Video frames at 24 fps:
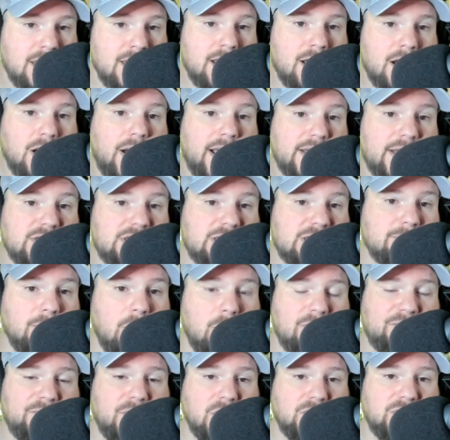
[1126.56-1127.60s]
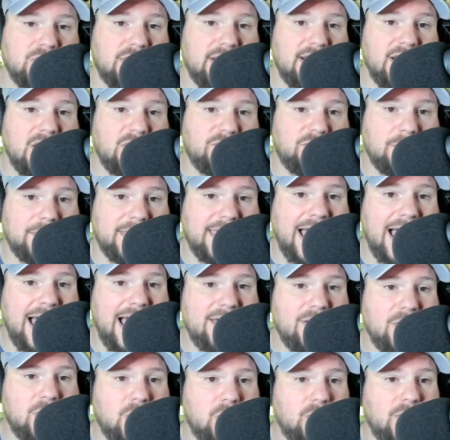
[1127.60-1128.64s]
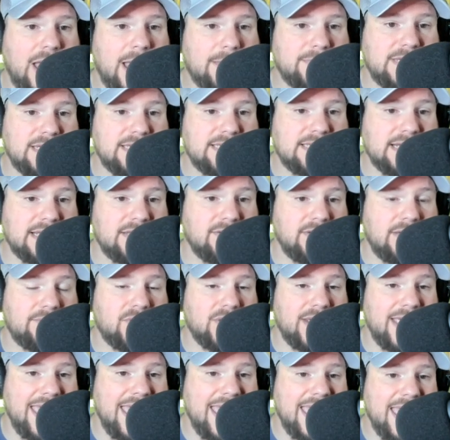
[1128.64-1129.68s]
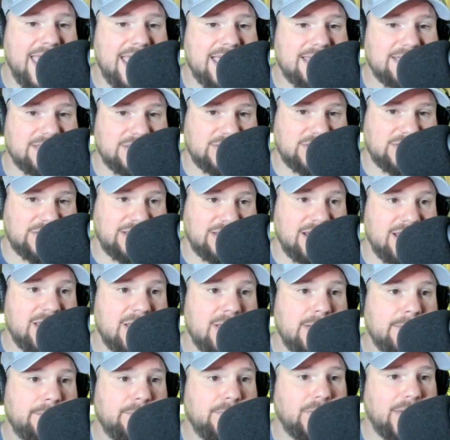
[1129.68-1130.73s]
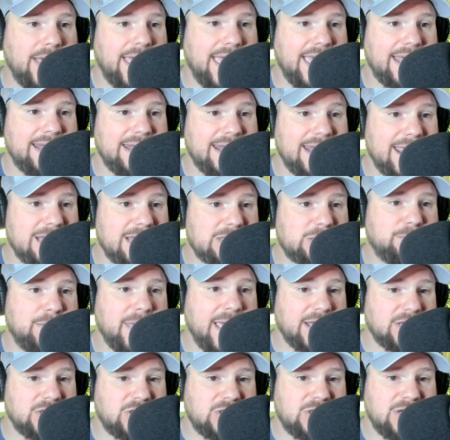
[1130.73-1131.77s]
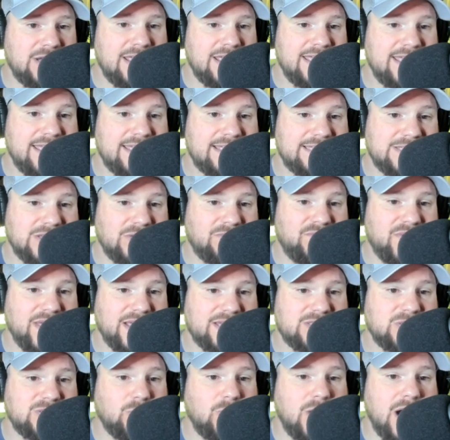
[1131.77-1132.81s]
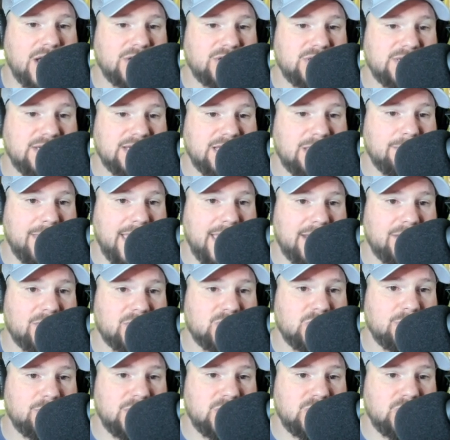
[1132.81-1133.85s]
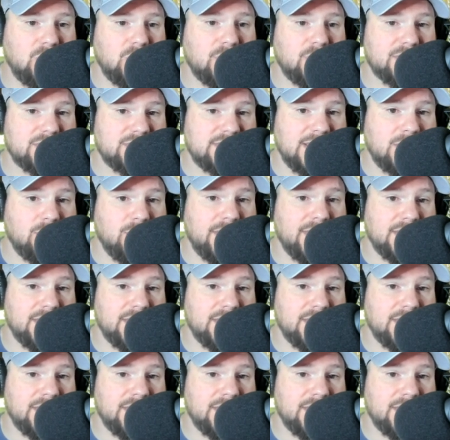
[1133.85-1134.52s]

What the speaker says: All right, in just a moment, folks, you're going to hear from Kyle Crabbs. He's going to deliver his plan and his pitch to fix the Washington Commanders, so be sure to stick with